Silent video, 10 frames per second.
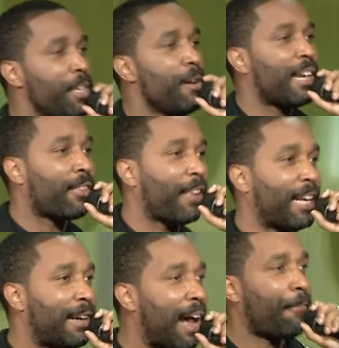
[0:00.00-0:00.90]
of you got to
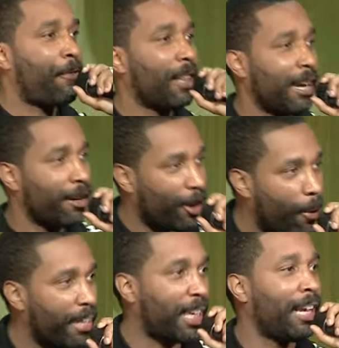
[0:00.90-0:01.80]
thank God for the
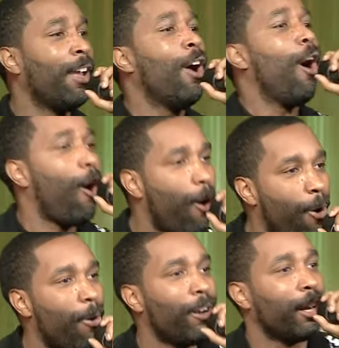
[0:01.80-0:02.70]
anointing
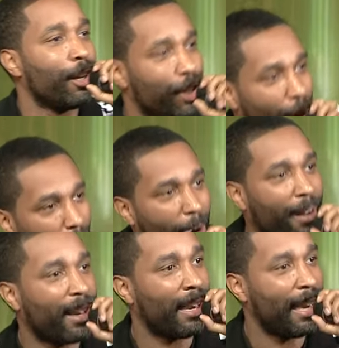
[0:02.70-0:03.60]
on your
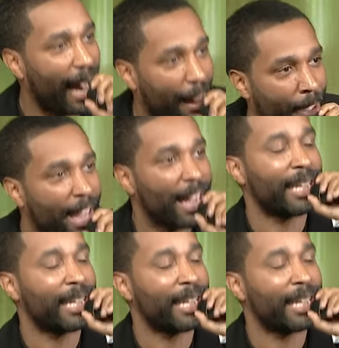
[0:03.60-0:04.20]
life.